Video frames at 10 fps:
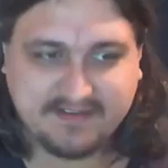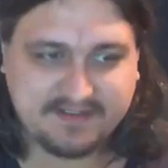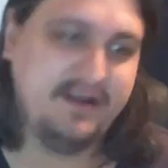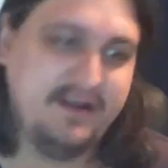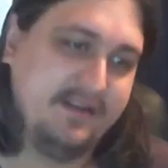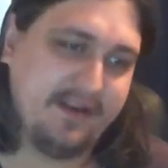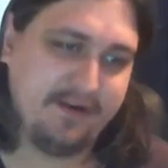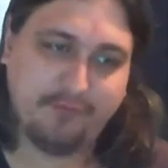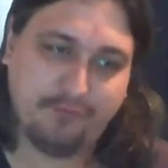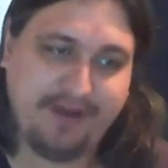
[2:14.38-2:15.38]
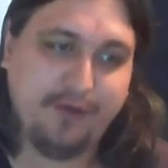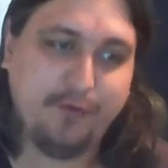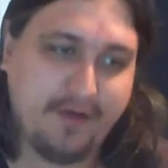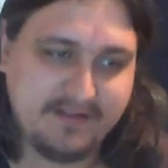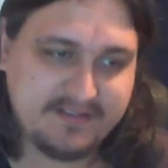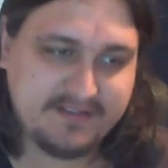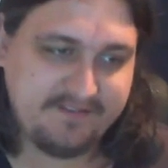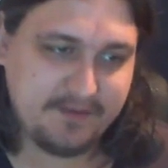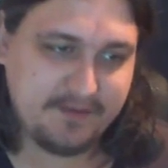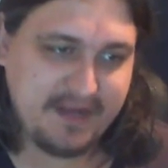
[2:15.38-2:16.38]
it. They don't have a real one, so they
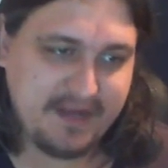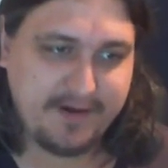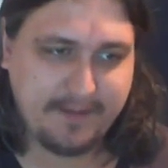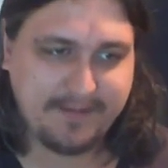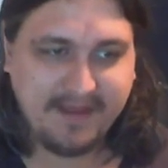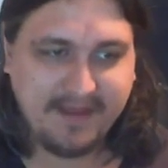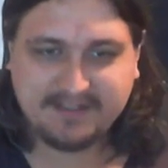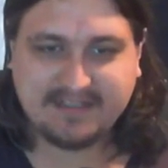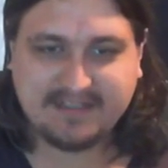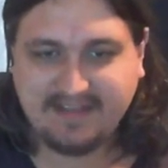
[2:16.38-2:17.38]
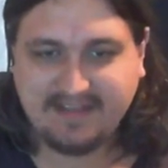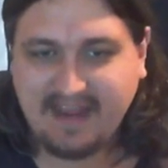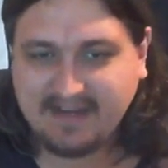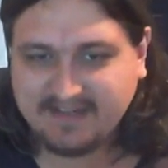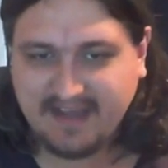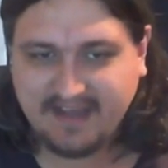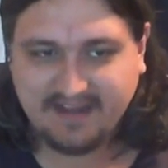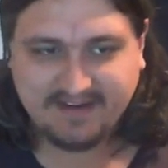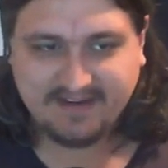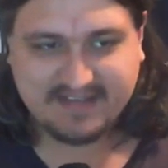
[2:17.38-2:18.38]
have to make one up. Just like the
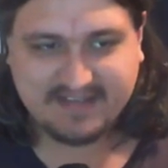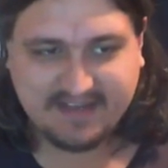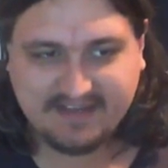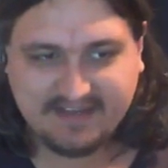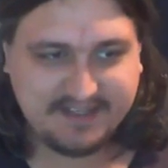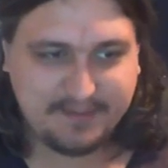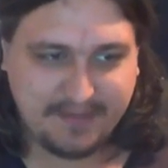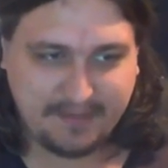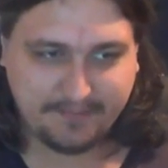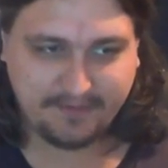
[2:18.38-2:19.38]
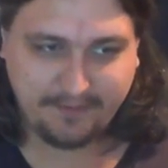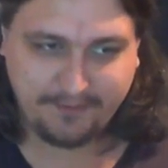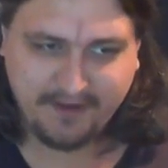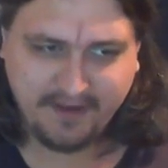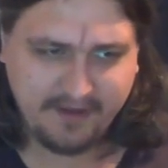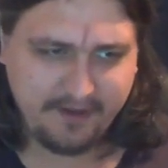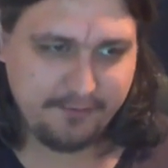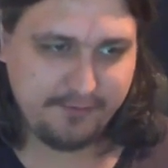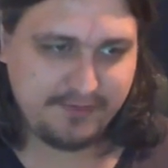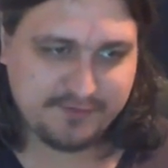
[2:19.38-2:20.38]
anti-Anita Sarkeesian people
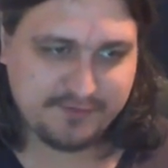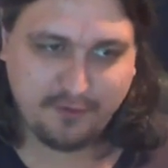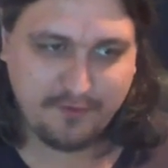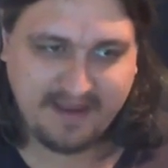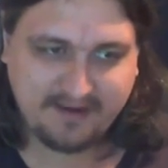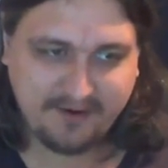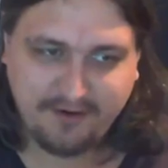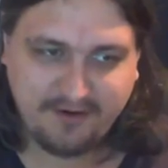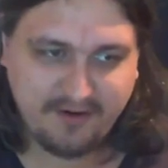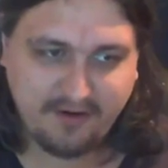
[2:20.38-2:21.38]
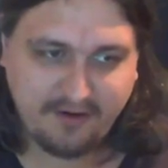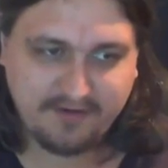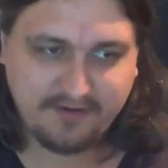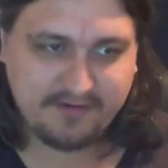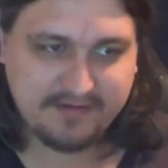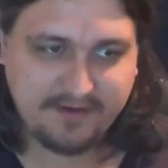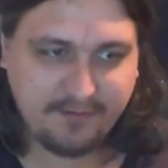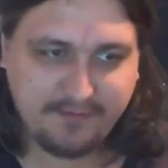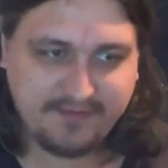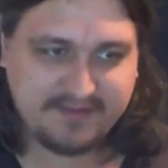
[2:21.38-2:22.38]
who strawman her on, you
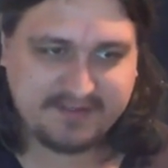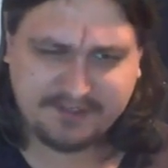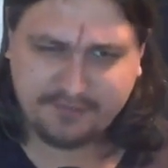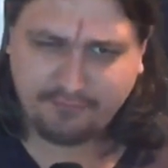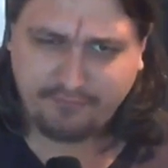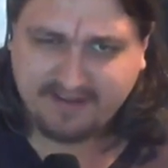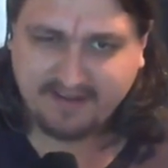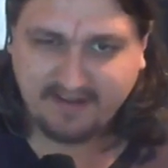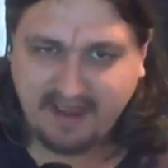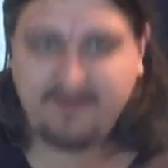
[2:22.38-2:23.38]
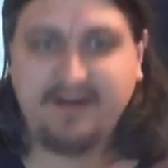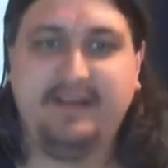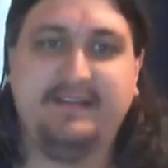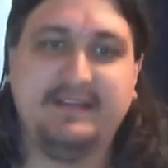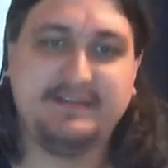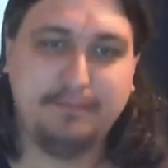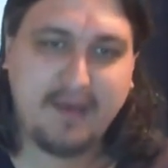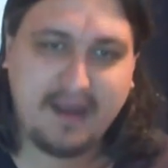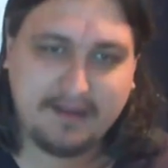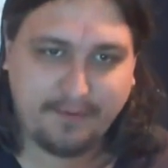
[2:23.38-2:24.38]
know, with such regularity. It's
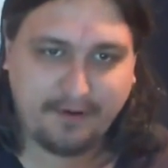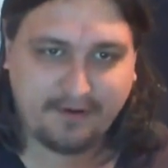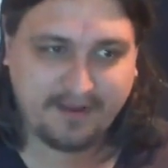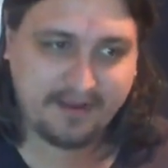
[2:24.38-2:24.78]
mind-boggling,